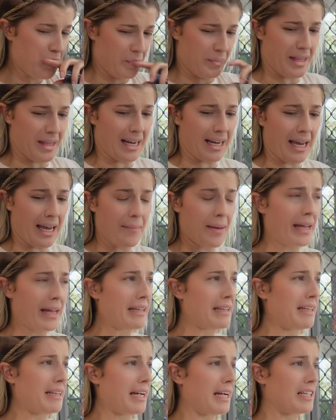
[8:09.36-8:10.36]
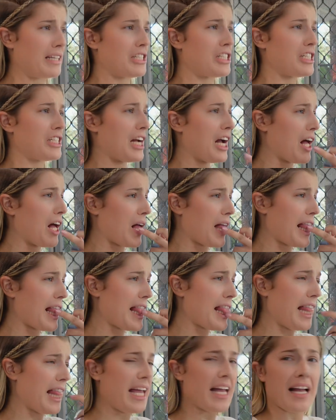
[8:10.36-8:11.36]
That came out in like a chunk.
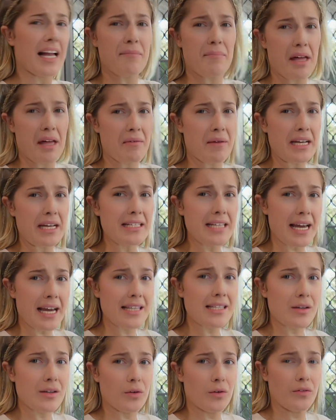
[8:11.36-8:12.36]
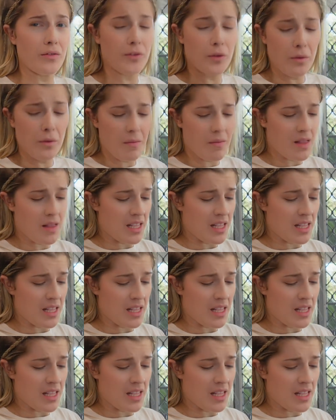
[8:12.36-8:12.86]
By the way, it tastes awful.